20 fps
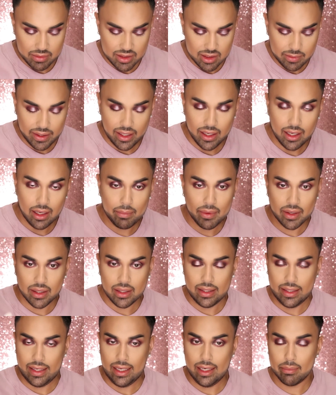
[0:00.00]
I'm just picking up a
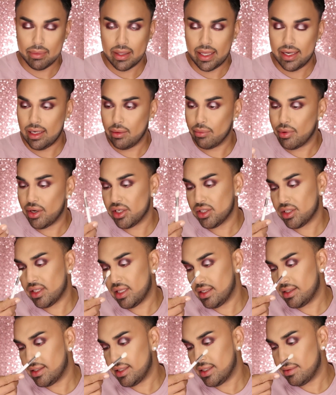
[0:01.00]
clean blending brush.
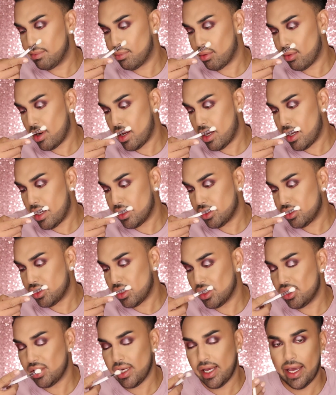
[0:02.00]
This is brush
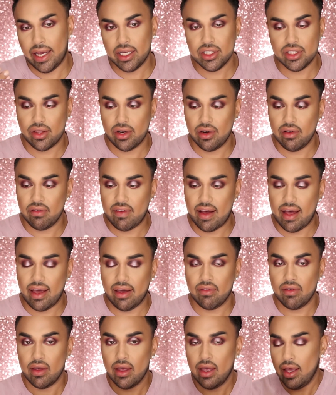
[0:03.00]

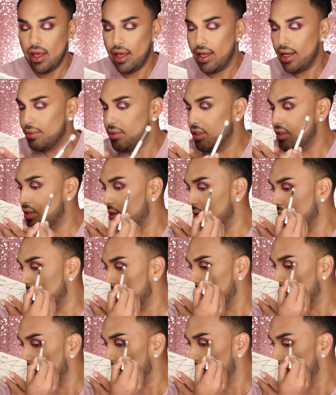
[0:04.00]
JH35, and I'm just
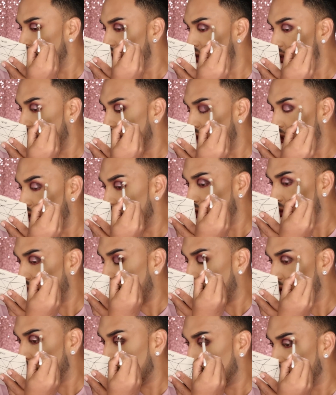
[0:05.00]
using this just to kind of
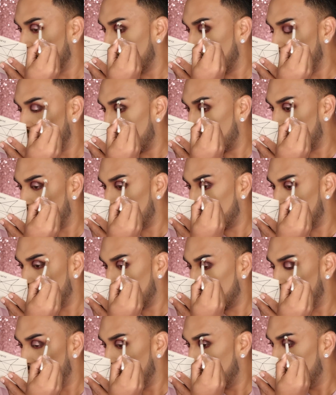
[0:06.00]
like clean up
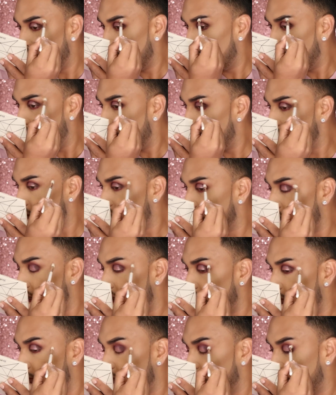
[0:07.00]
and just kind
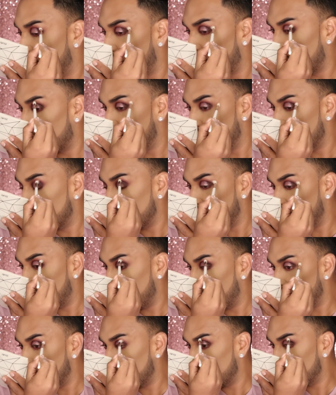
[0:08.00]
of further
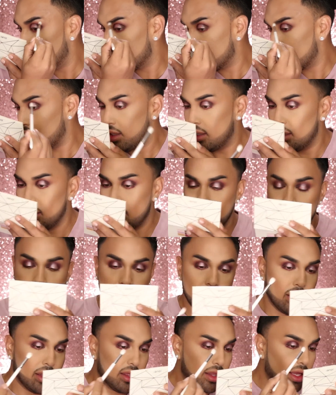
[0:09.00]
diffuse
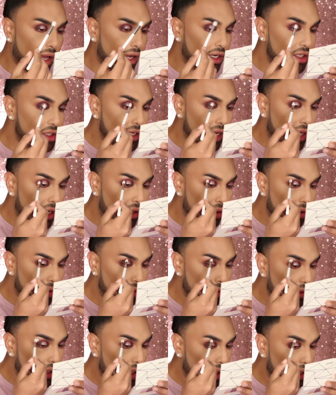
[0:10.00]
the
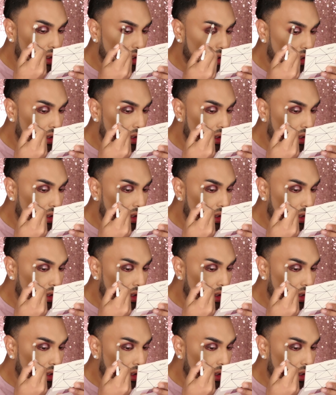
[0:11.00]
eyeshadow